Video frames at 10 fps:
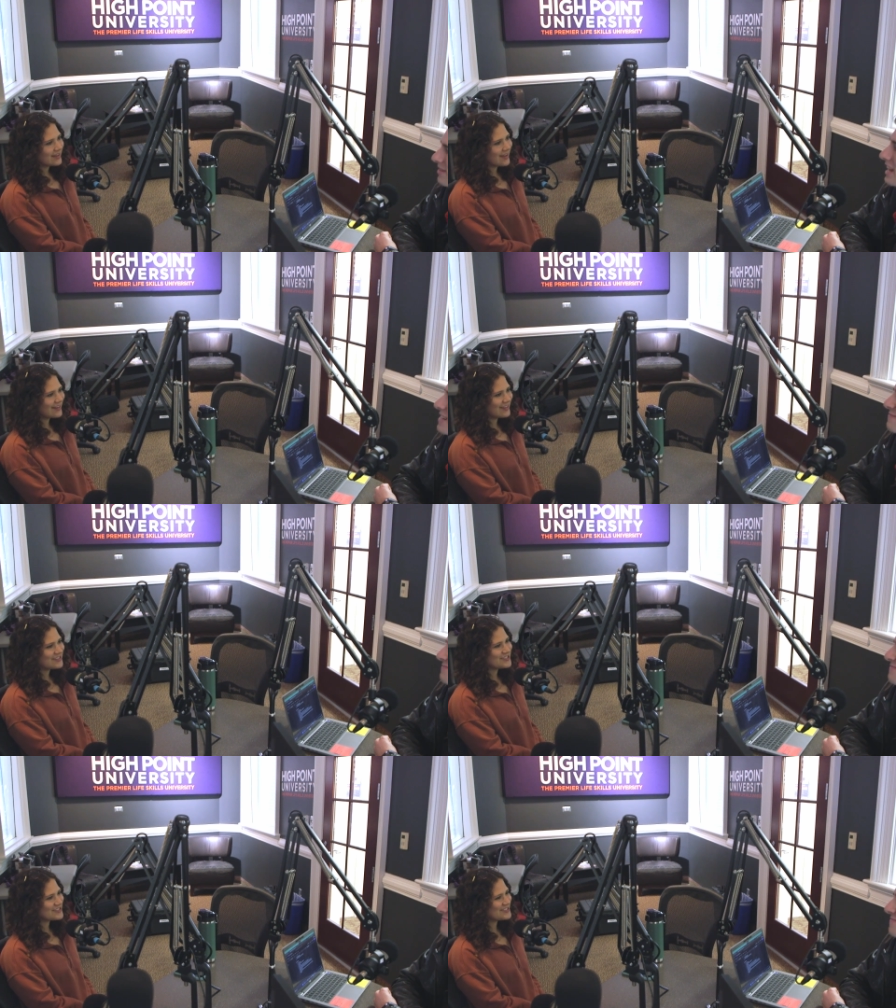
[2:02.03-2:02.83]
Kind
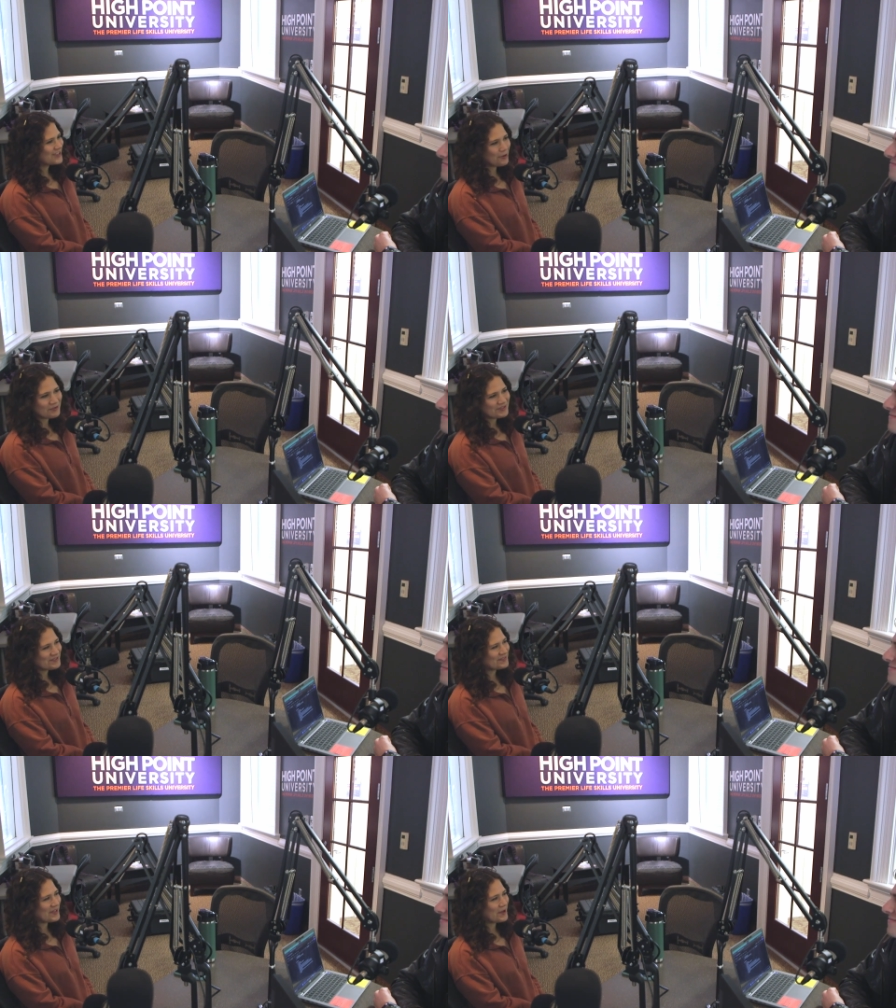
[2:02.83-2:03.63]
of just go with the
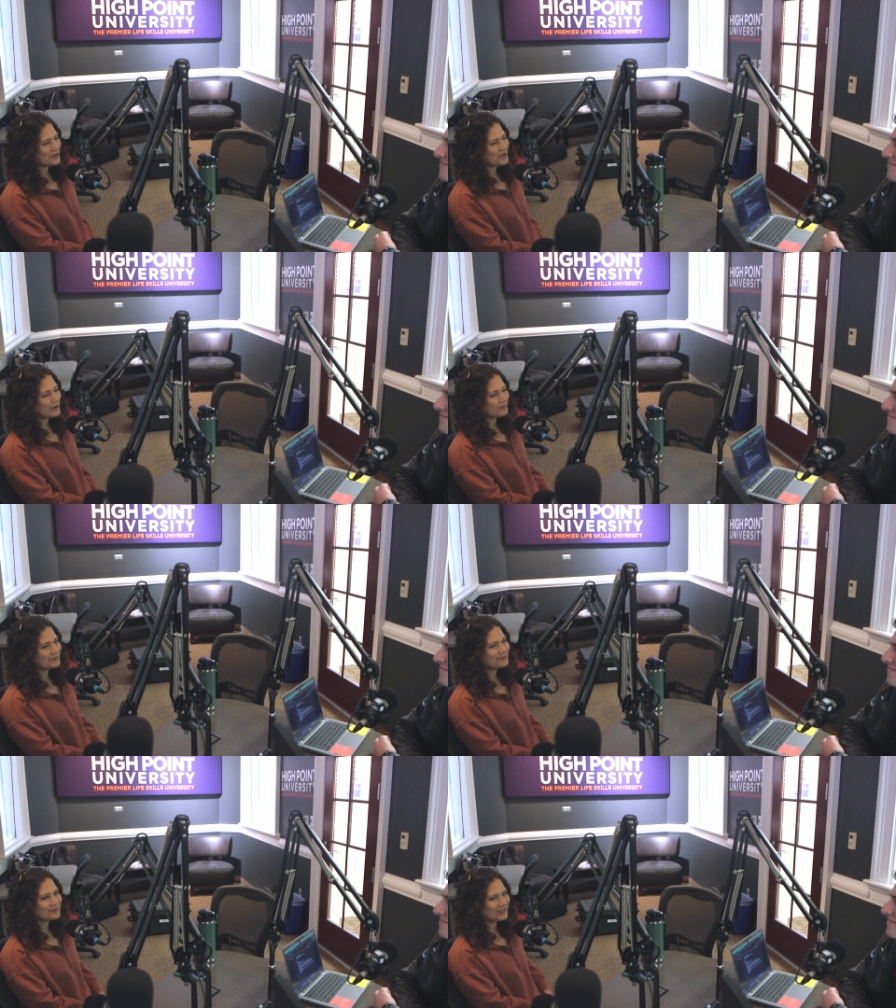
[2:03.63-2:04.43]
flow, go
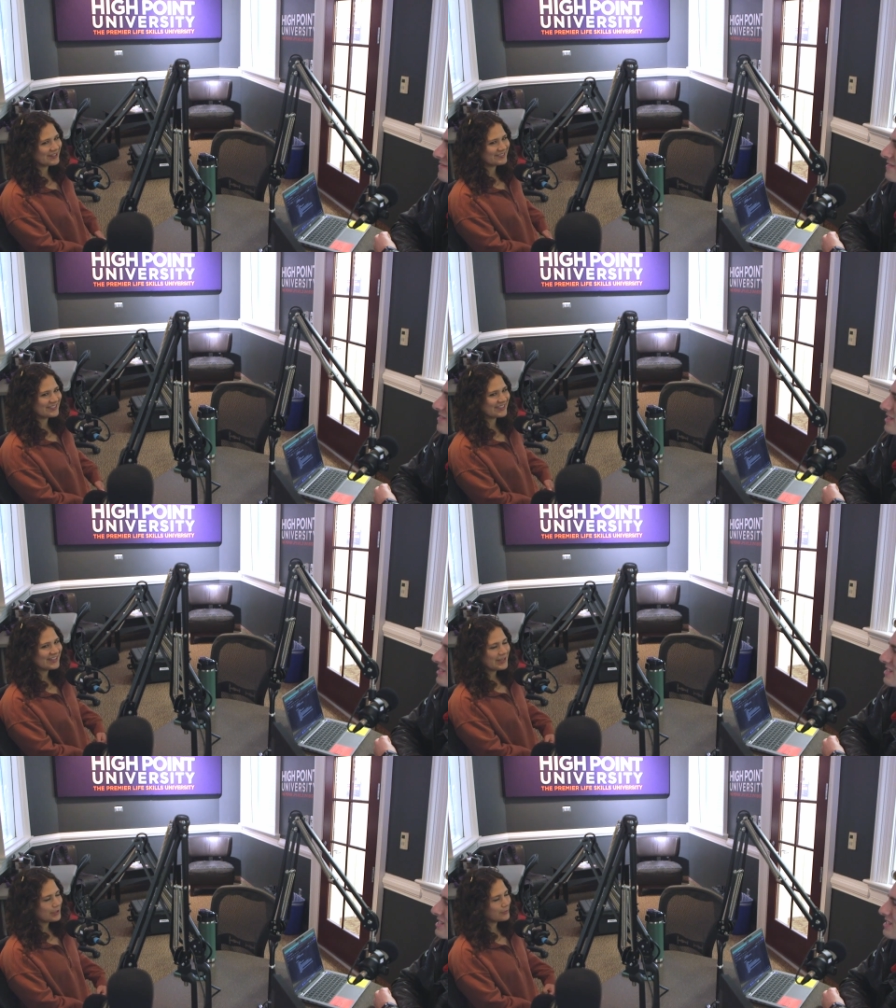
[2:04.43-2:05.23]
wherever
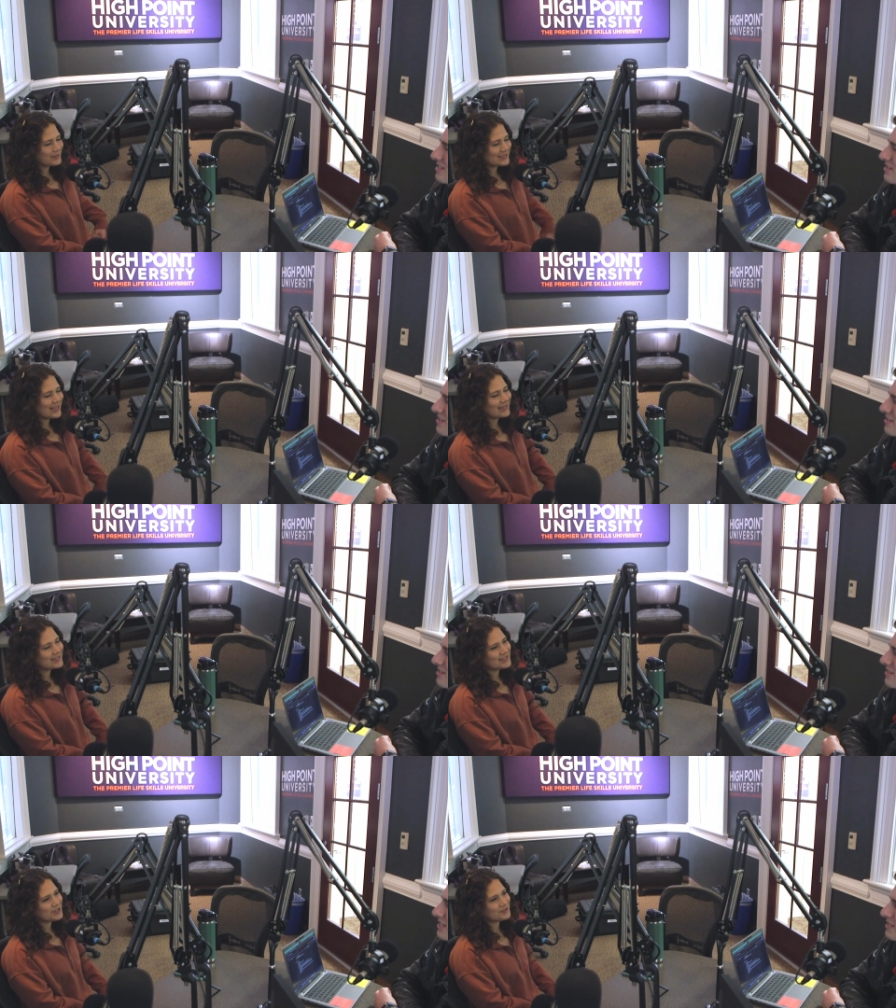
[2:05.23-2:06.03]
the wind
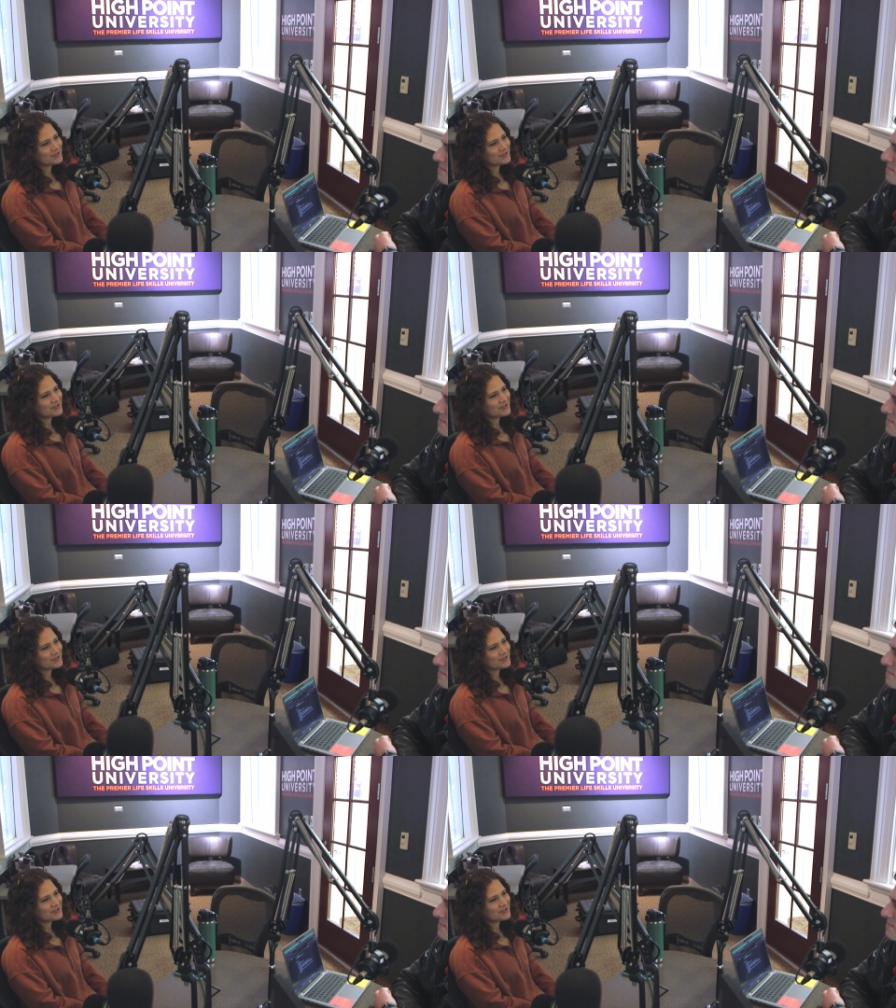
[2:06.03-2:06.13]
takes you.